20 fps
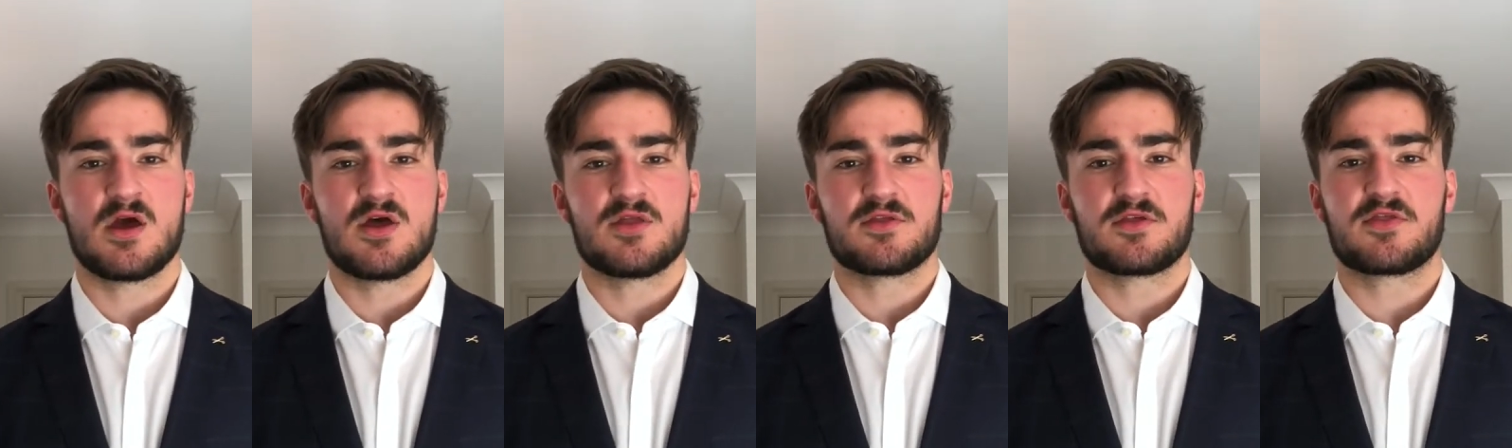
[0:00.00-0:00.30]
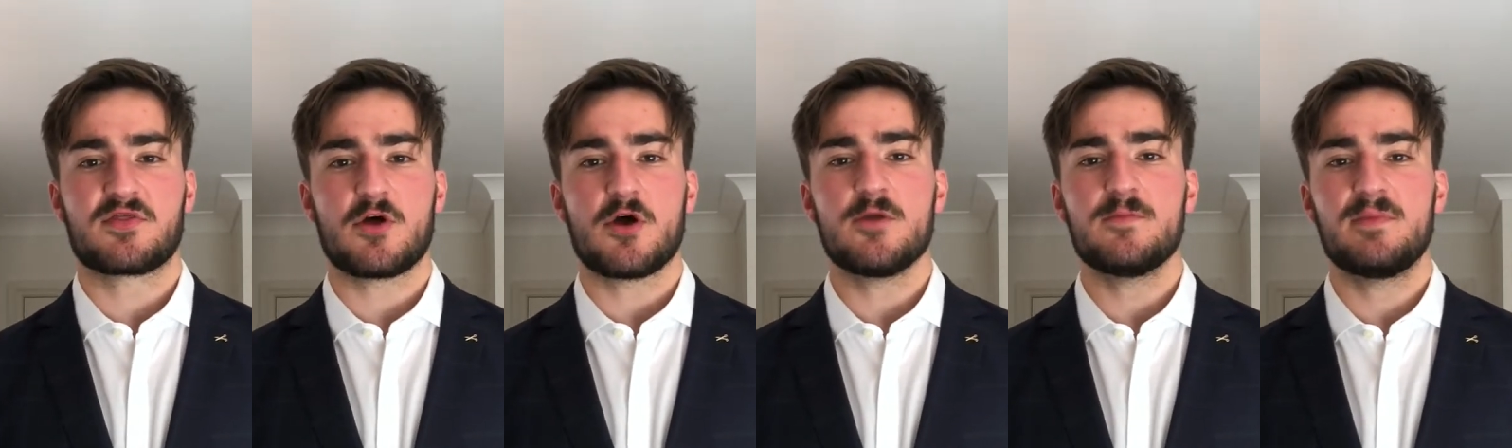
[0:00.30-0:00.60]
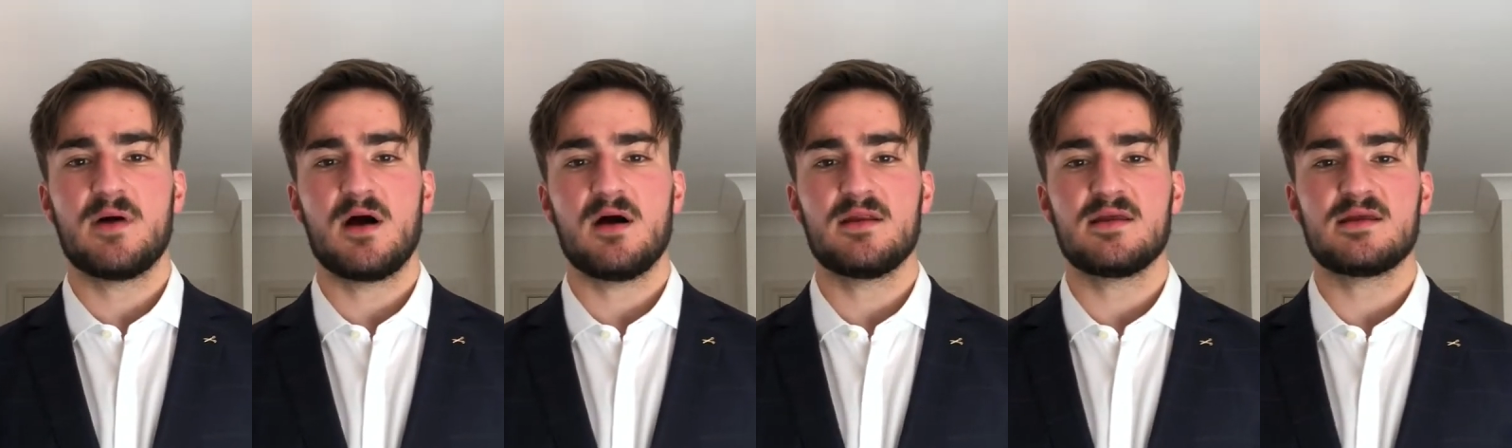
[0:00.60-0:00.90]
The
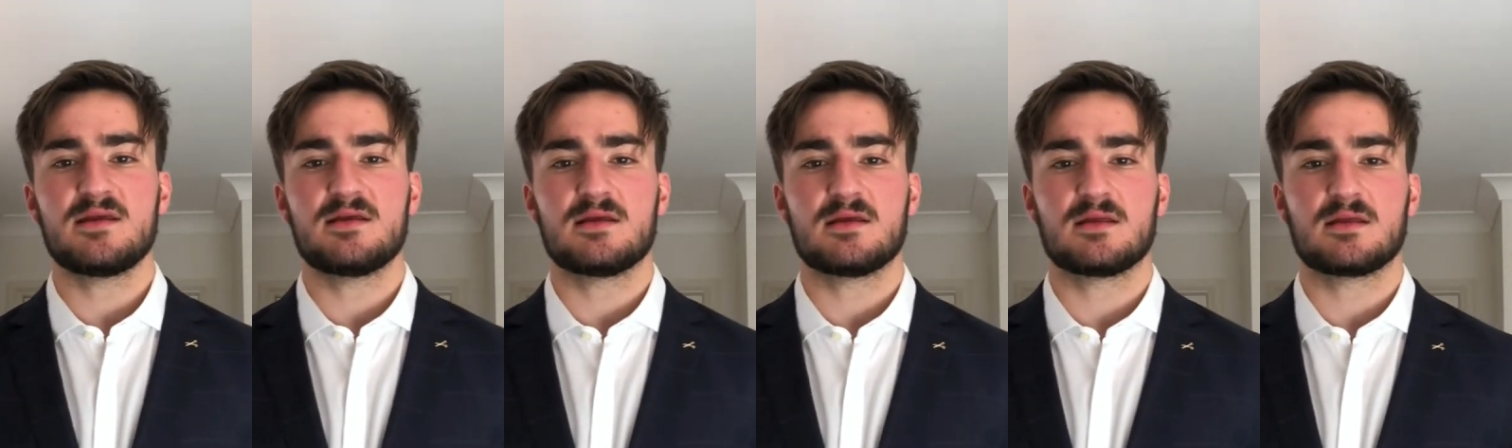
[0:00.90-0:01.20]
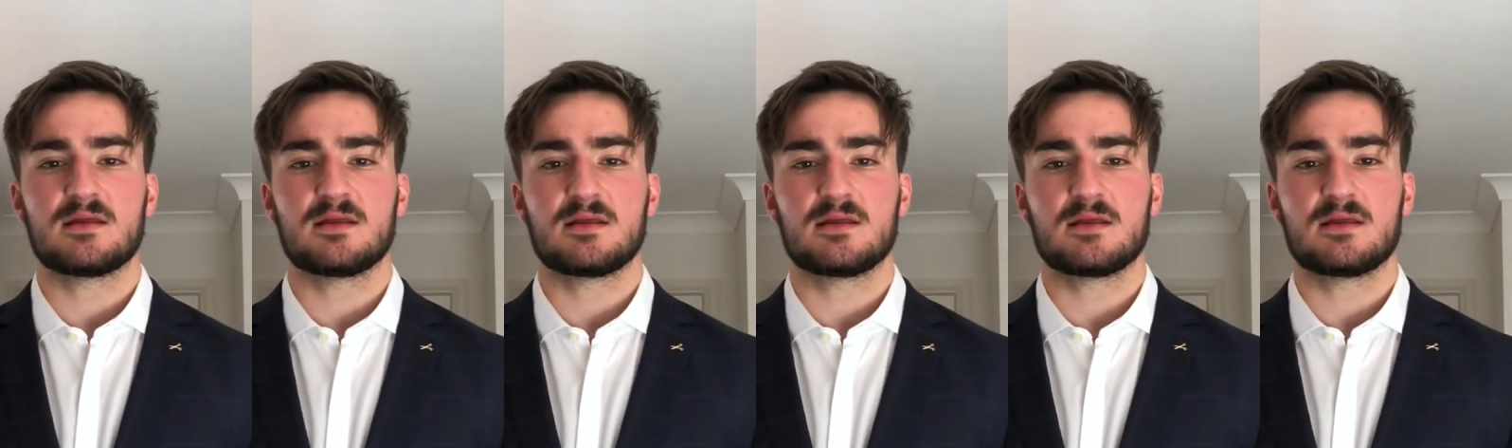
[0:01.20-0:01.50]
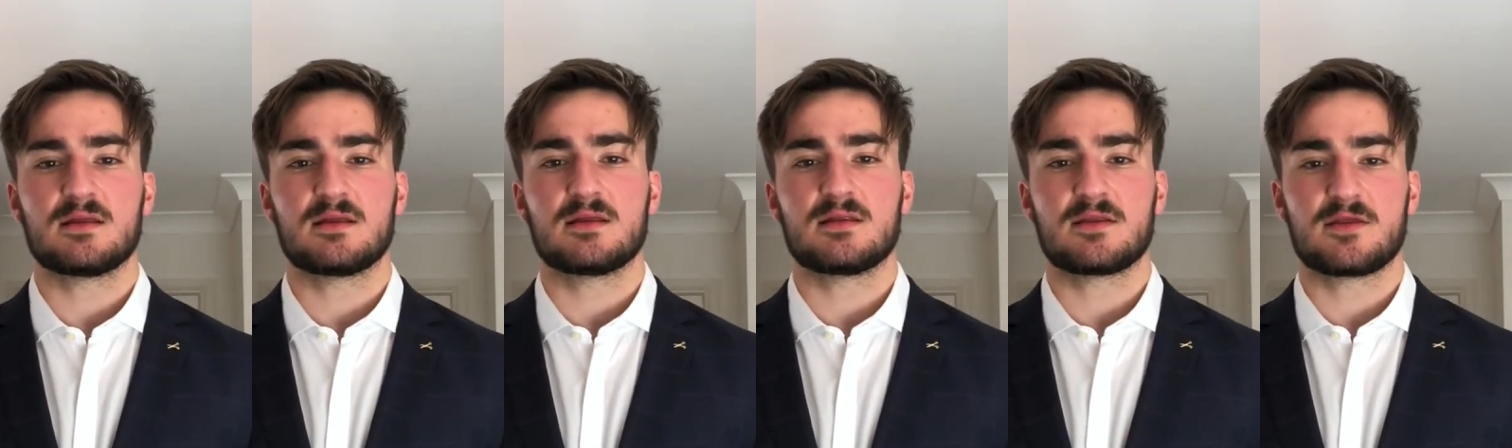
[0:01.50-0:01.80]

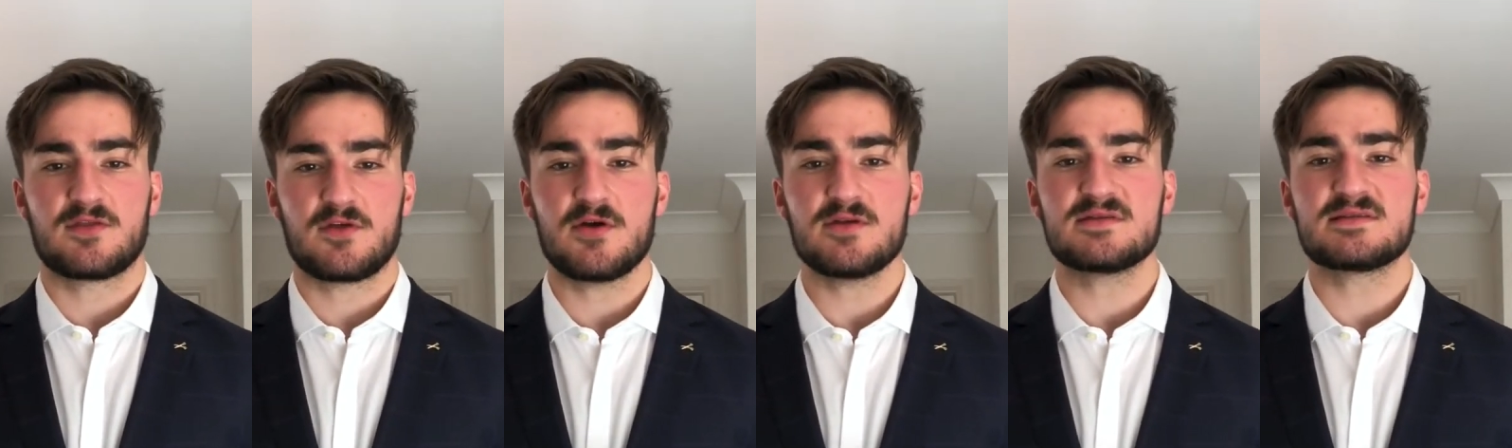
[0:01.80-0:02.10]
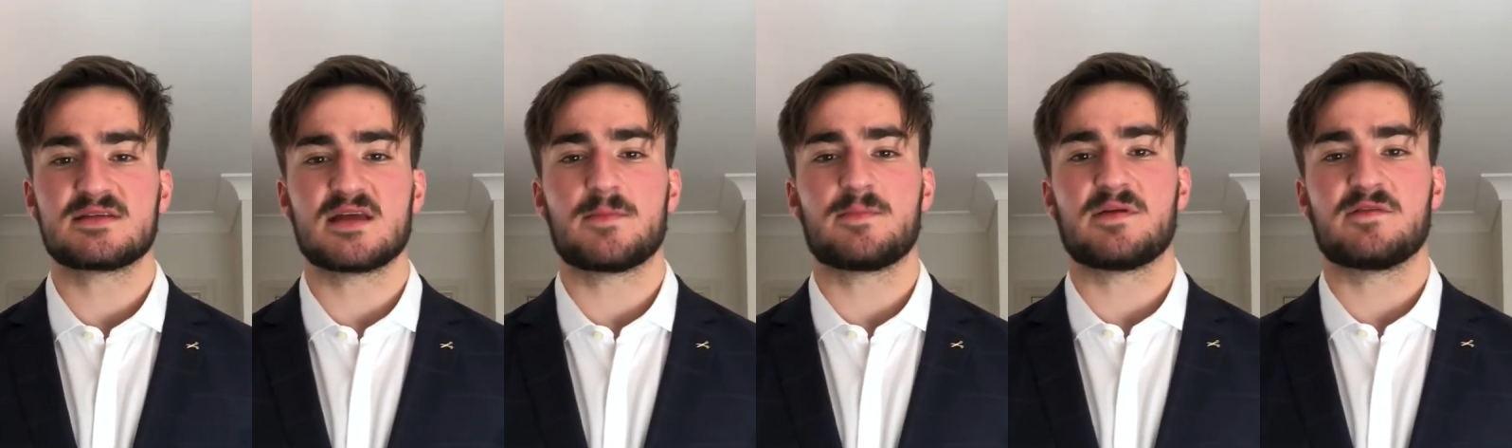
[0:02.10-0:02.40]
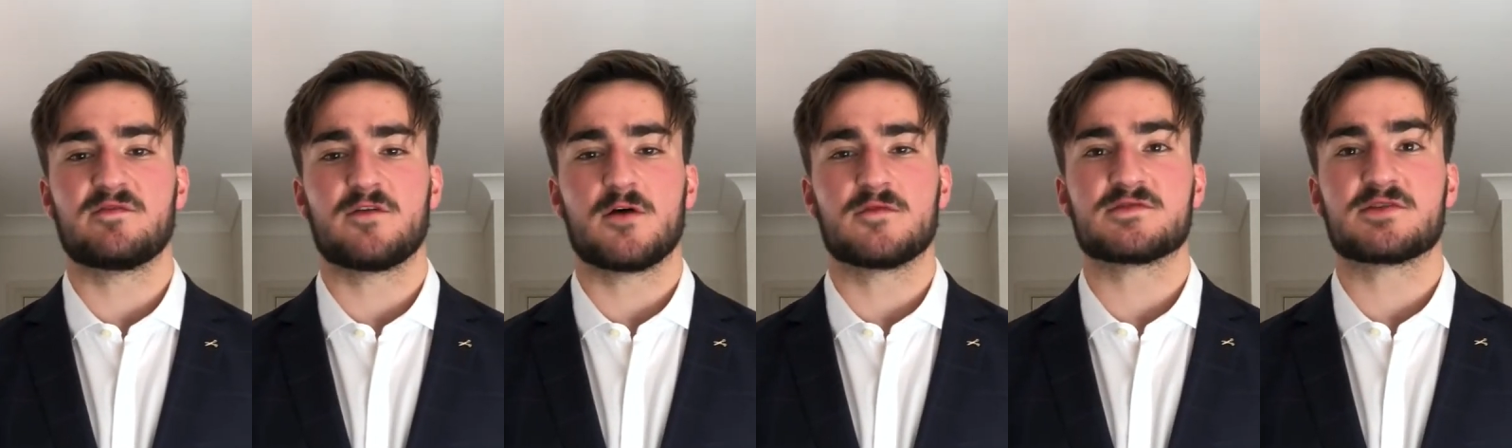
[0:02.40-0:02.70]
third step
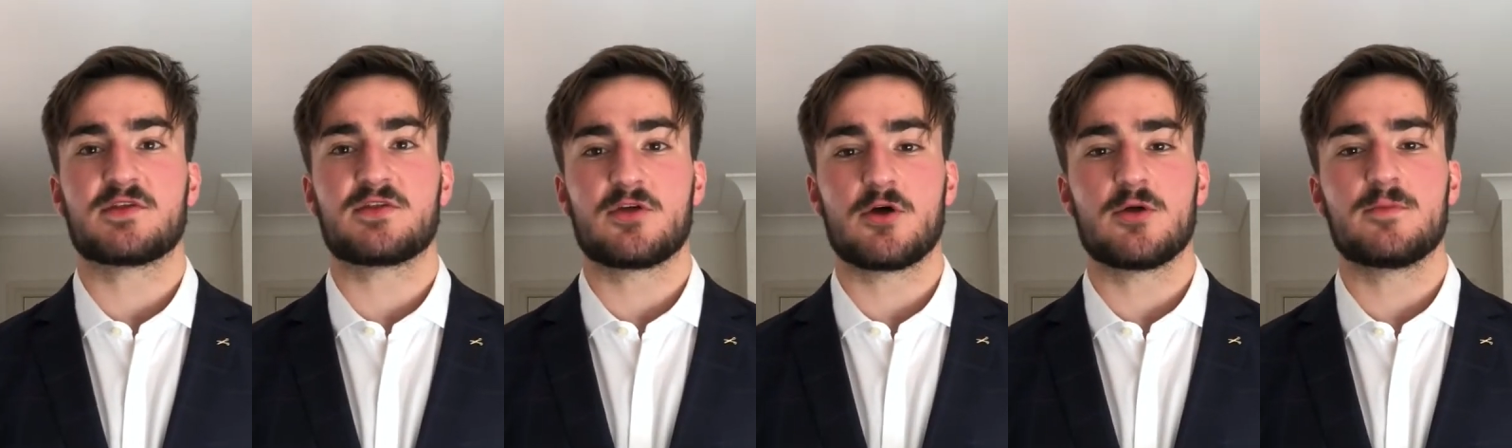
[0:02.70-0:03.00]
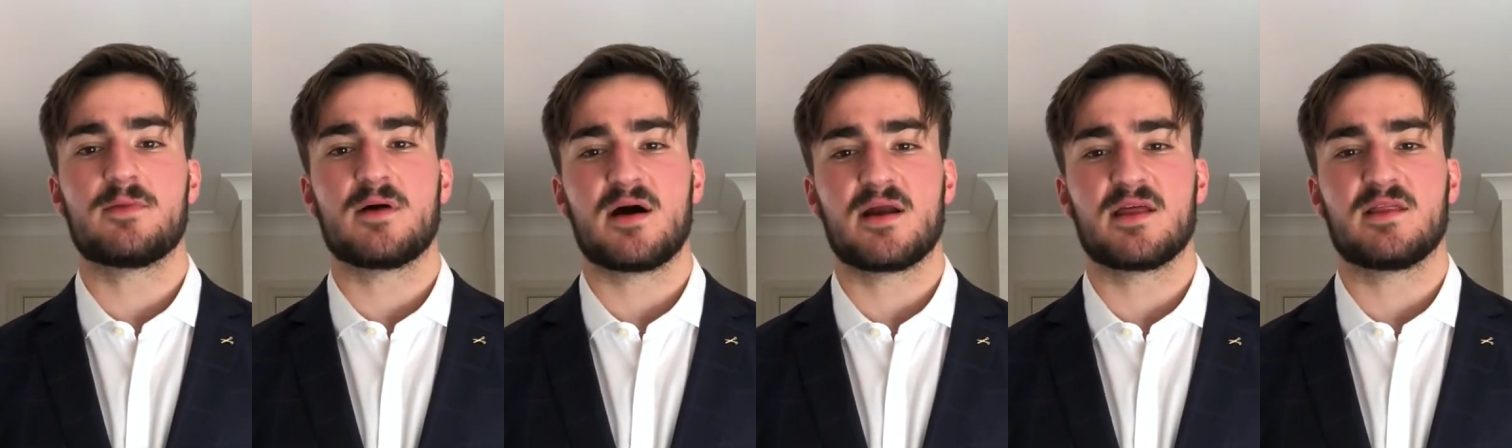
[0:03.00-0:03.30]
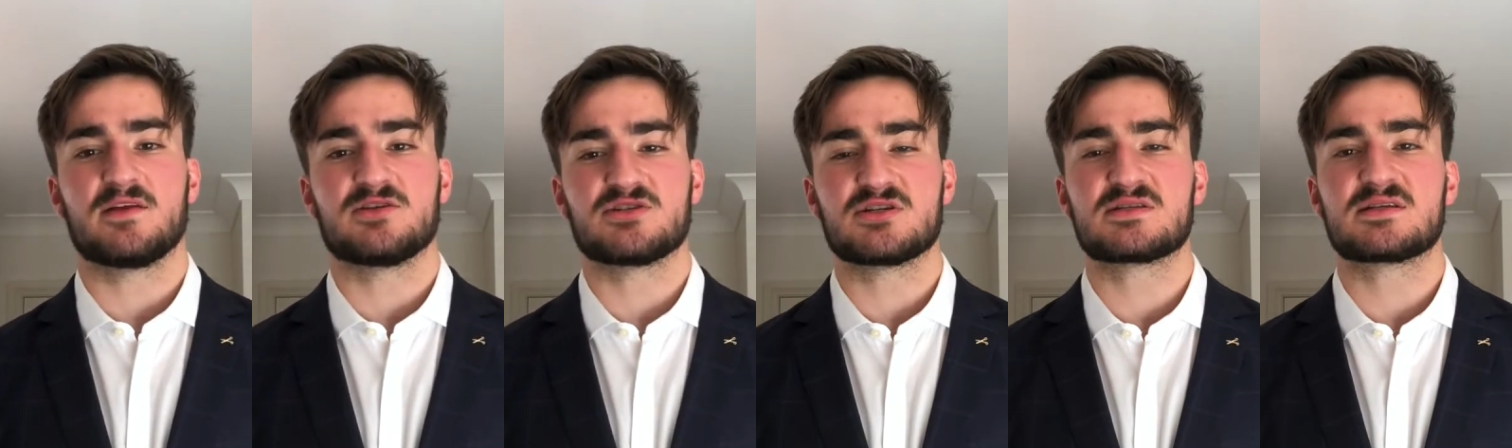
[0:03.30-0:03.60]
involves a third-party
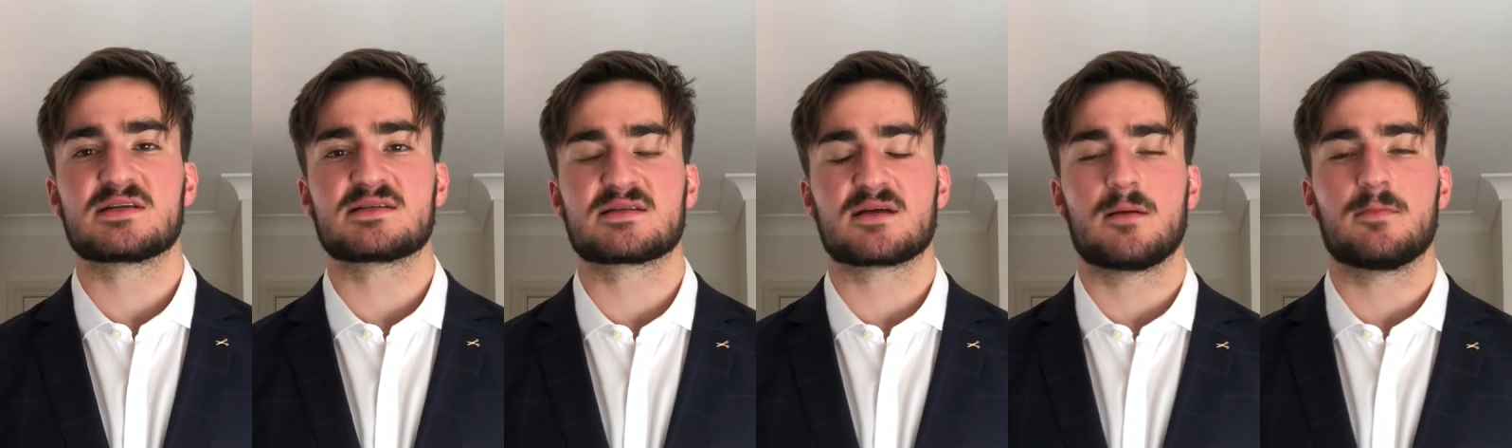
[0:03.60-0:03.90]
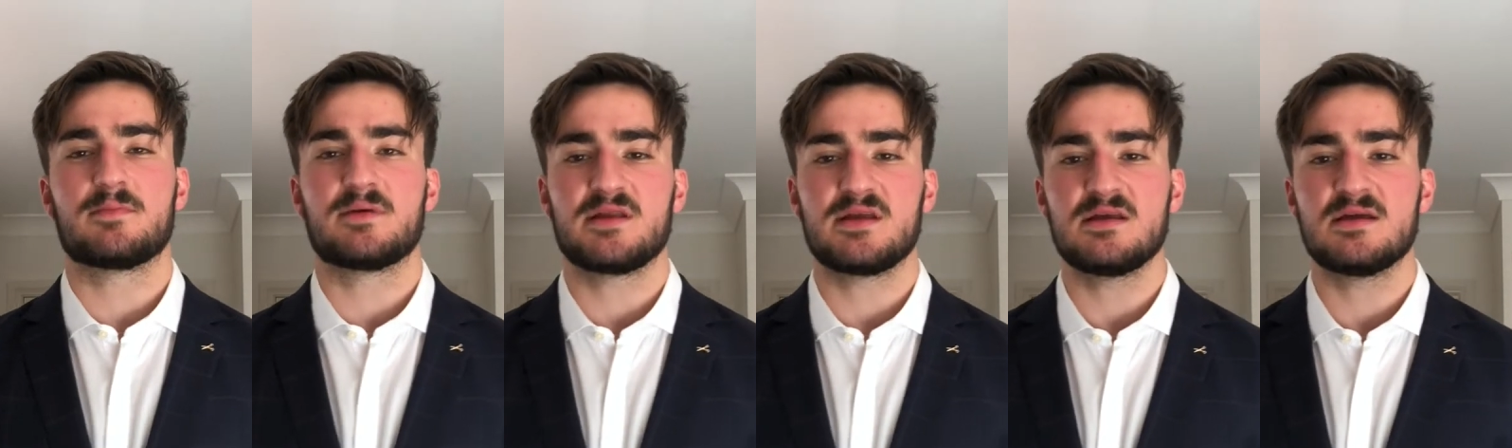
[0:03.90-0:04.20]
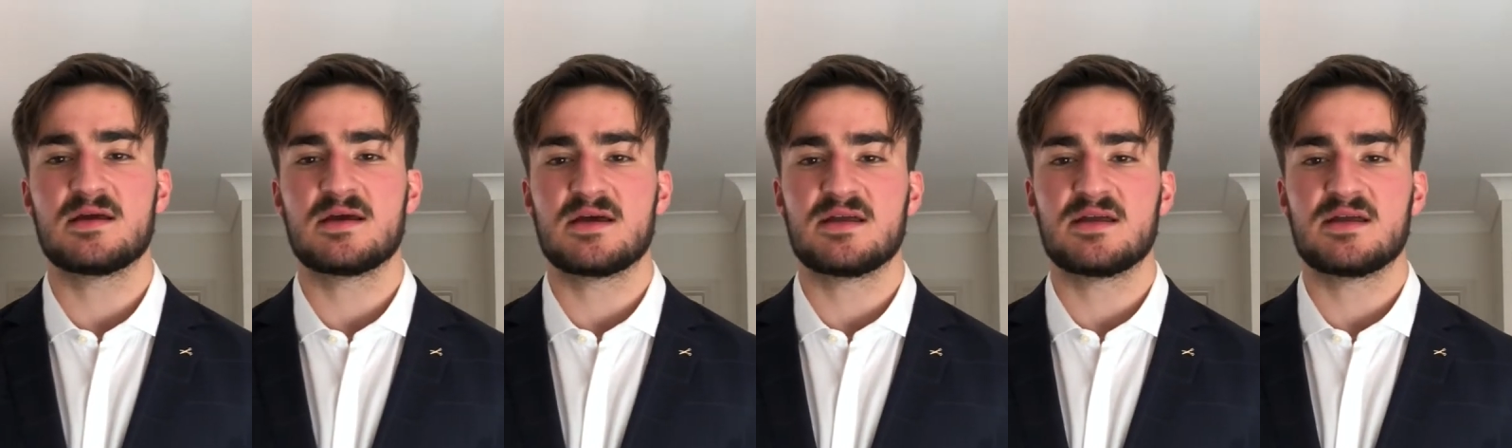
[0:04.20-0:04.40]
logistics company